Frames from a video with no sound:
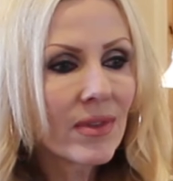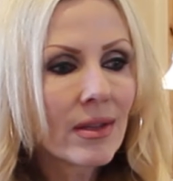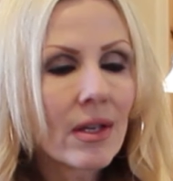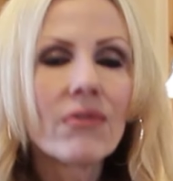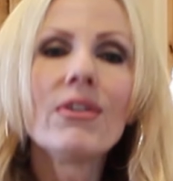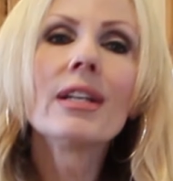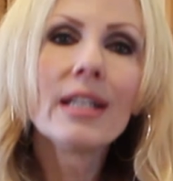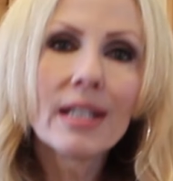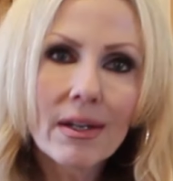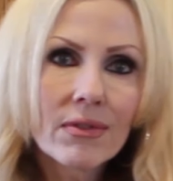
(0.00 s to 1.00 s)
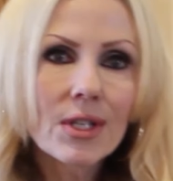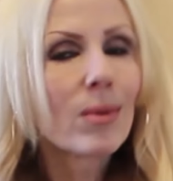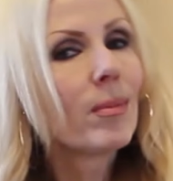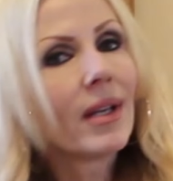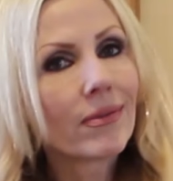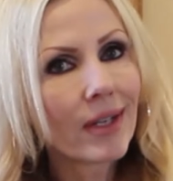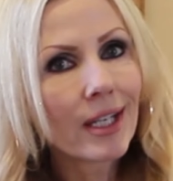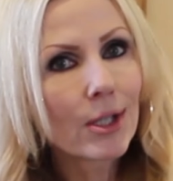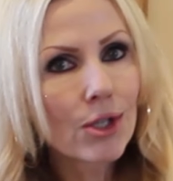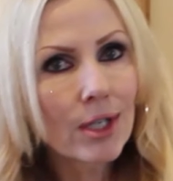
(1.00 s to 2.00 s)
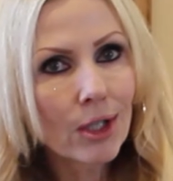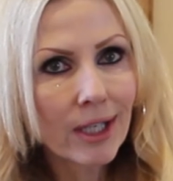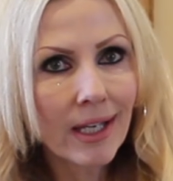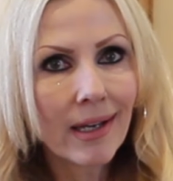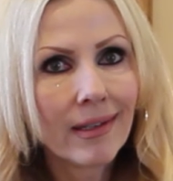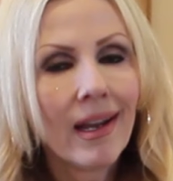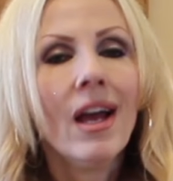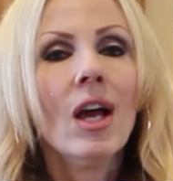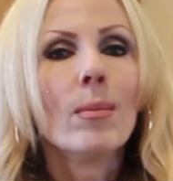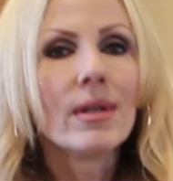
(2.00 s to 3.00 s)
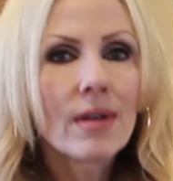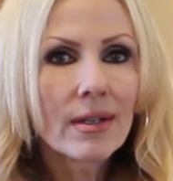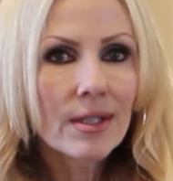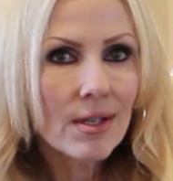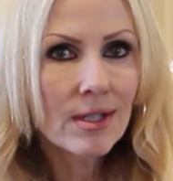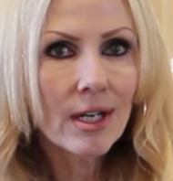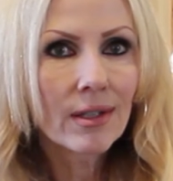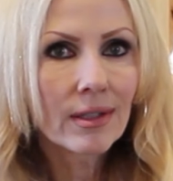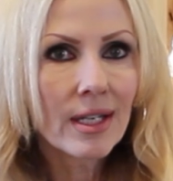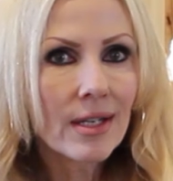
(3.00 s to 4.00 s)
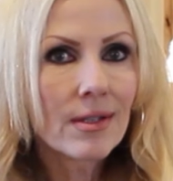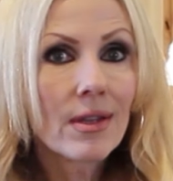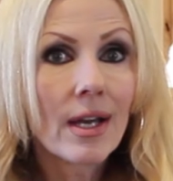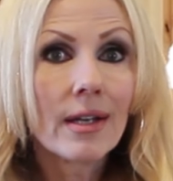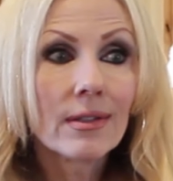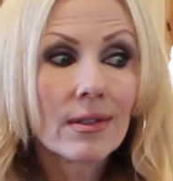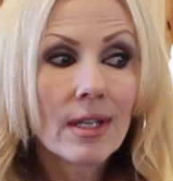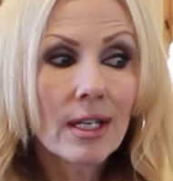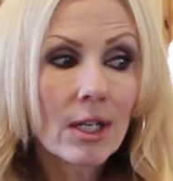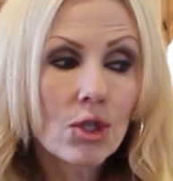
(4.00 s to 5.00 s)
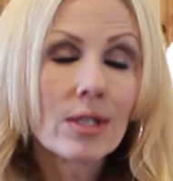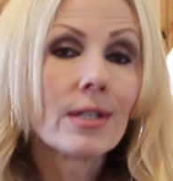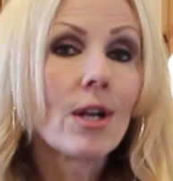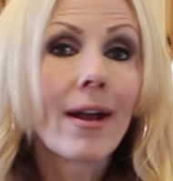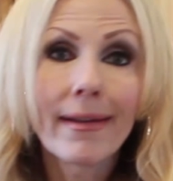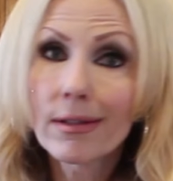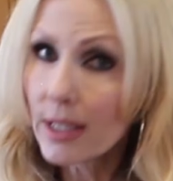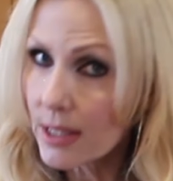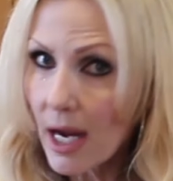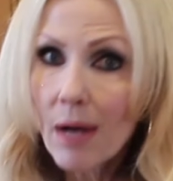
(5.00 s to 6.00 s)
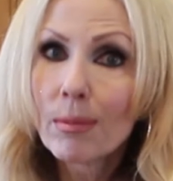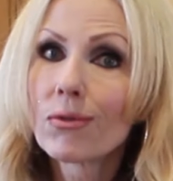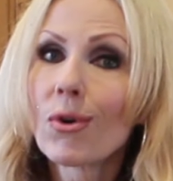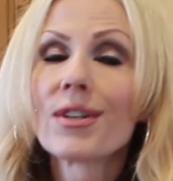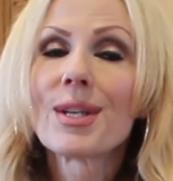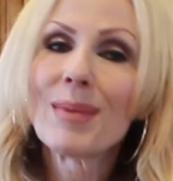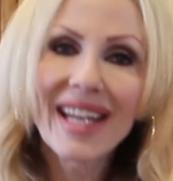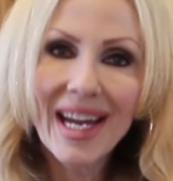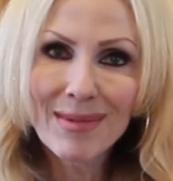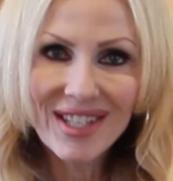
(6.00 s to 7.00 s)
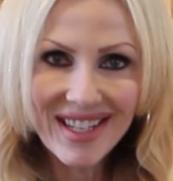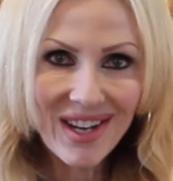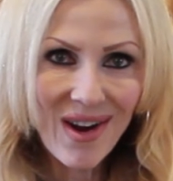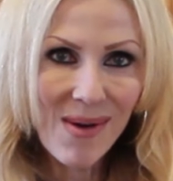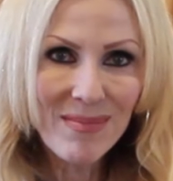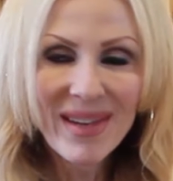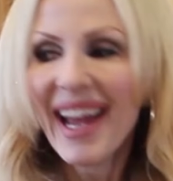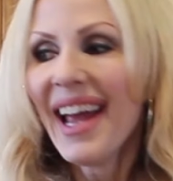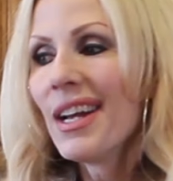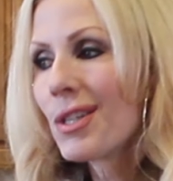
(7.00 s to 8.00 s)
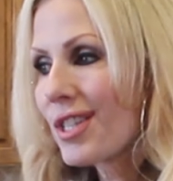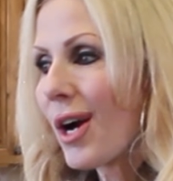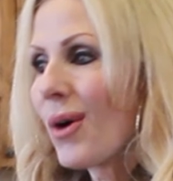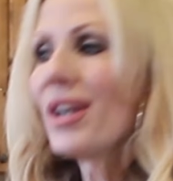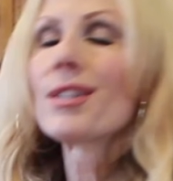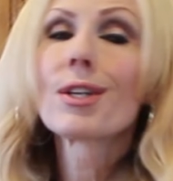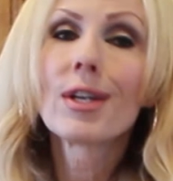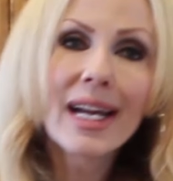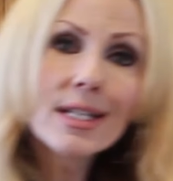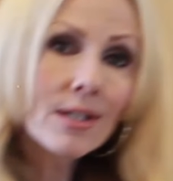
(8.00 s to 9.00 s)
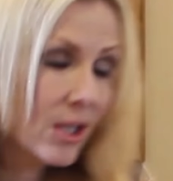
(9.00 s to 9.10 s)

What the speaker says: the feeling of this would be a fun kitchen to cook in, but not necessarily that the kitchen did not get cleaned up before somebody came to see the home. So it's a good idea